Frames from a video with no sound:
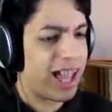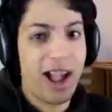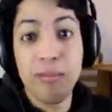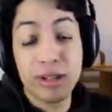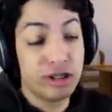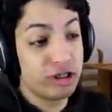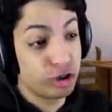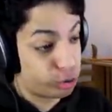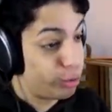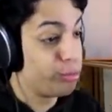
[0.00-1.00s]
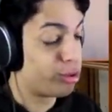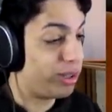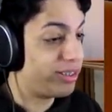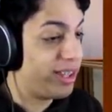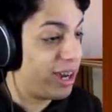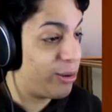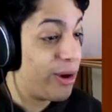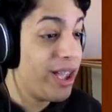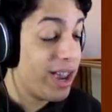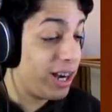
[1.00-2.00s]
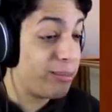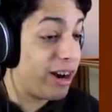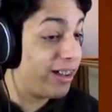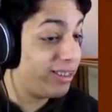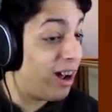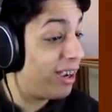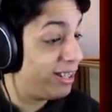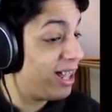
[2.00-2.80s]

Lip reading: I'm on shrooms right now, and I'm not dying.